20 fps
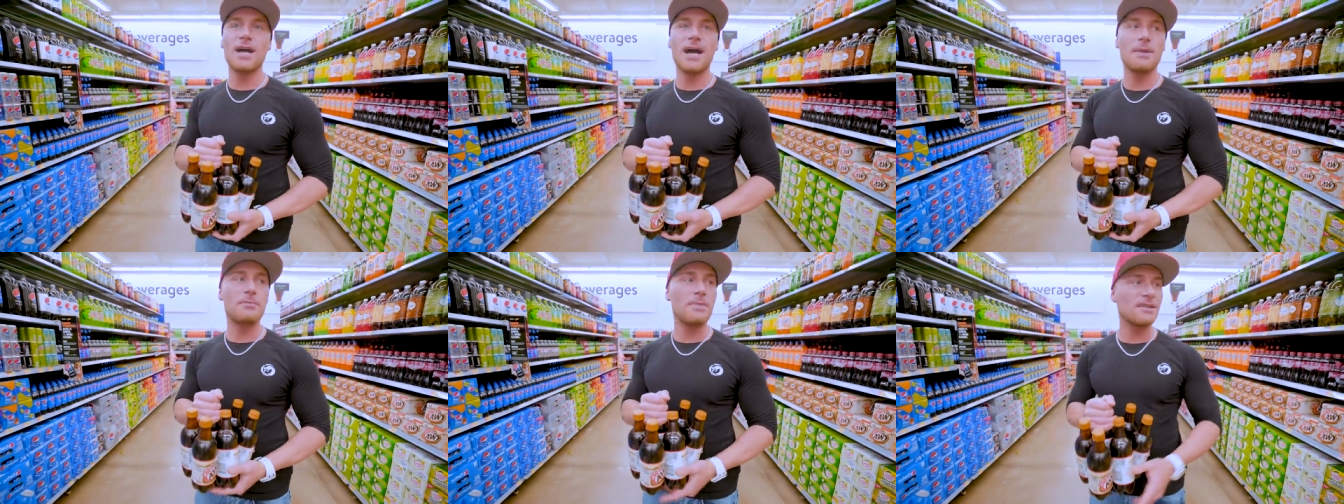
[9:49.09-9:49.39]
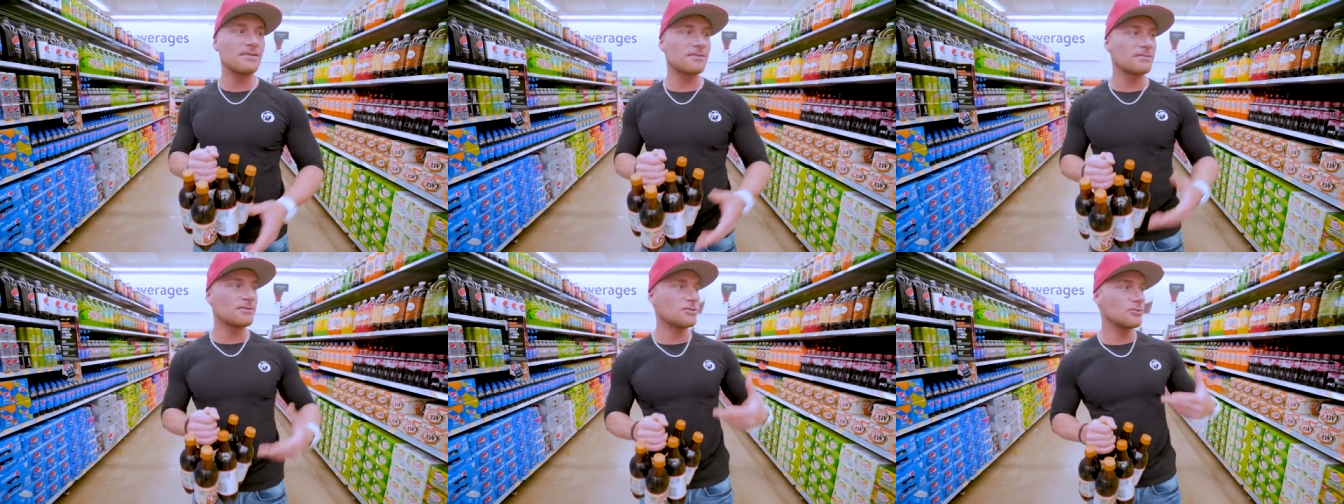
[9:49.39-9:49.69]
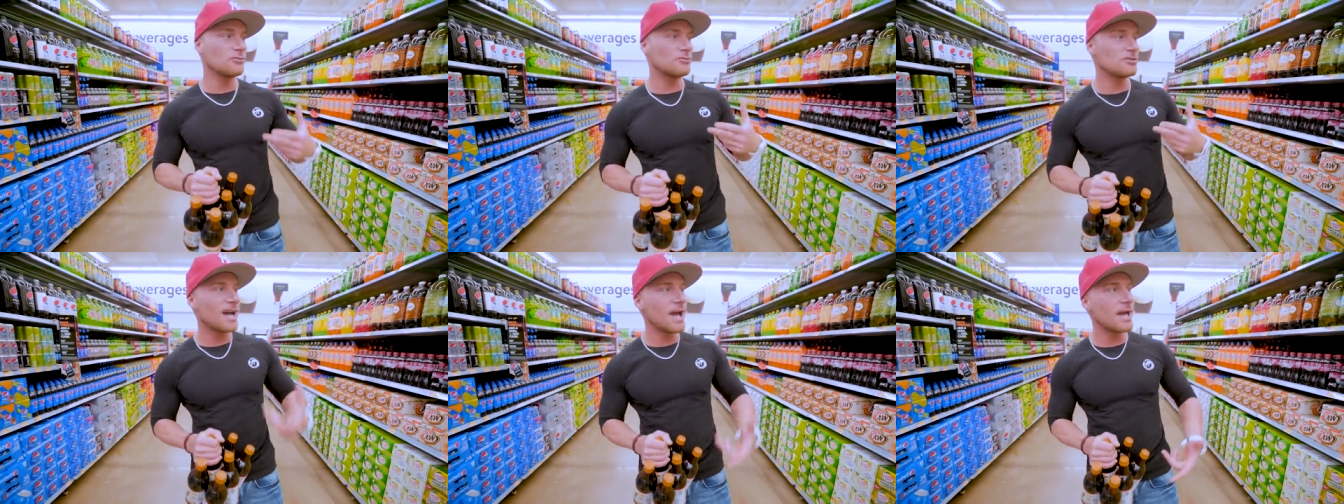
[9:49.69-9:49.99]
I basically
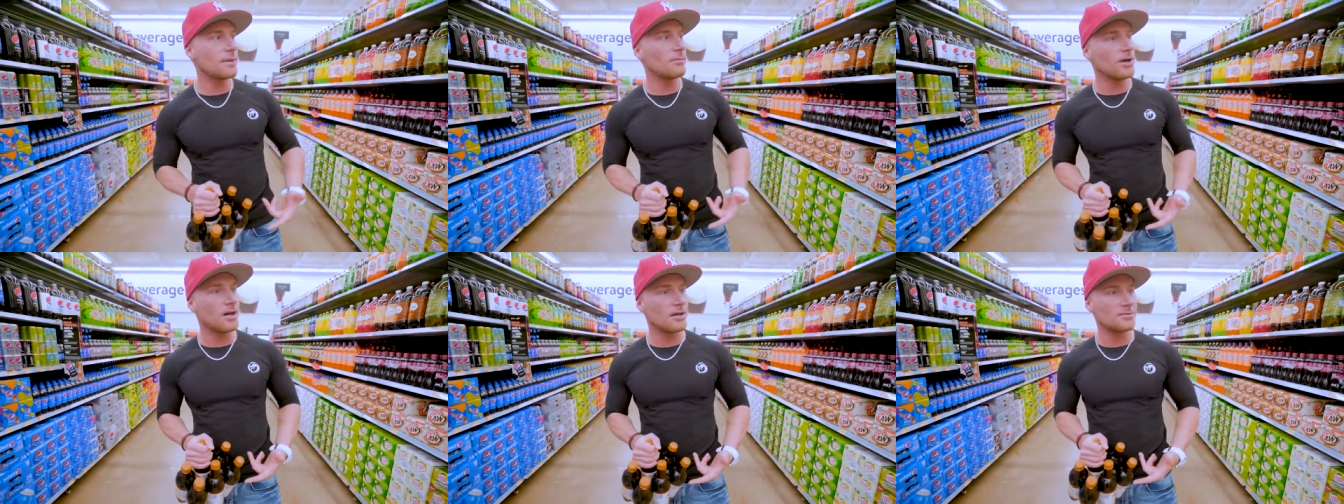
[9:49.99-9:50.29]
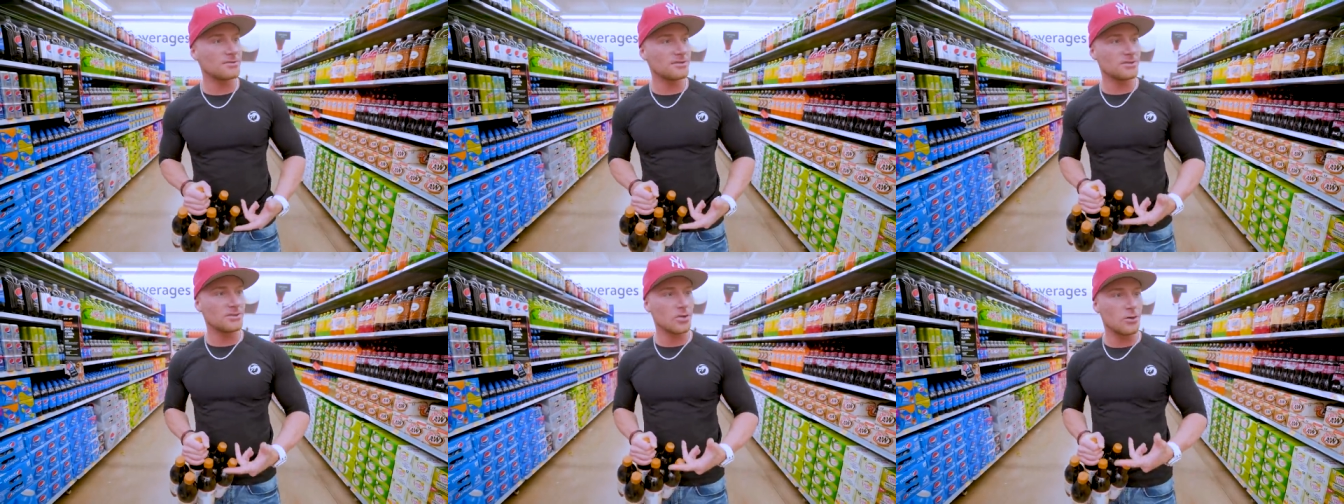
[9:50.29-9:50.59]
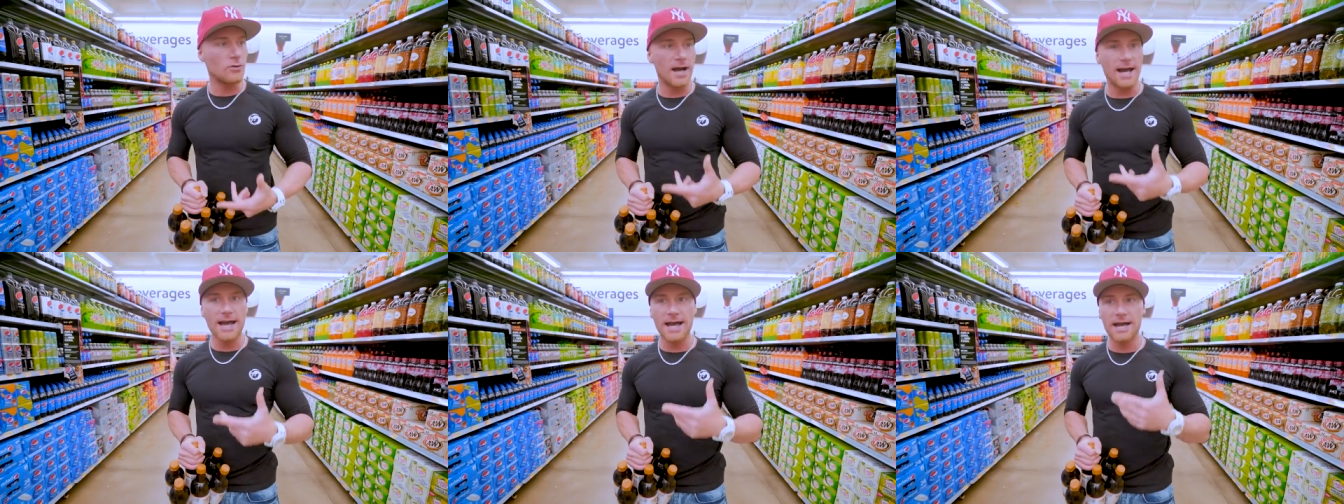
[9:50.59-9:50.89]
do diet pops that
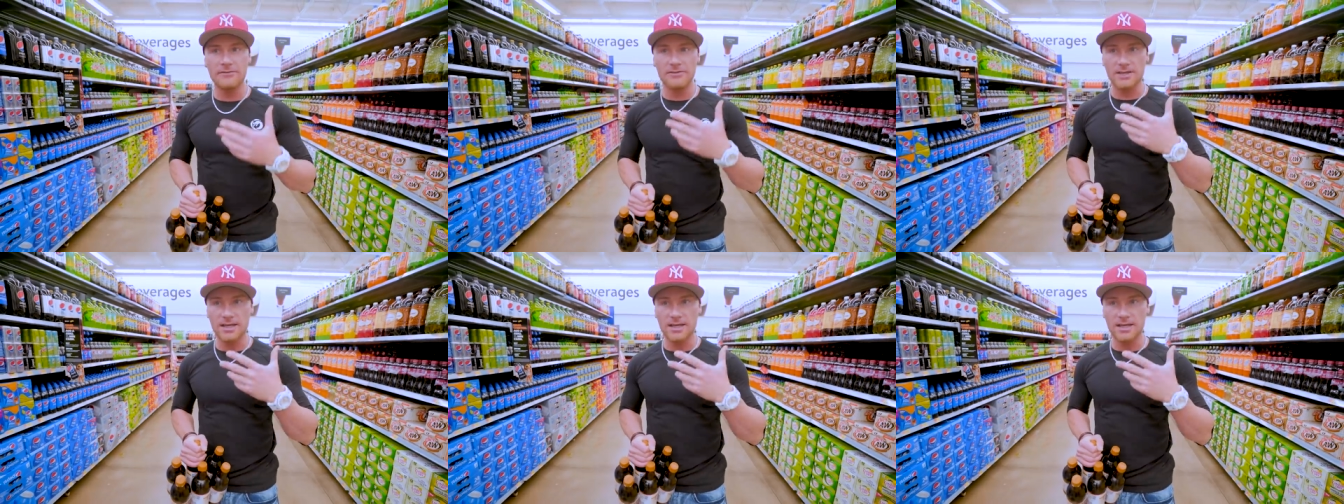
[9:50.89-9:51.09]
don't have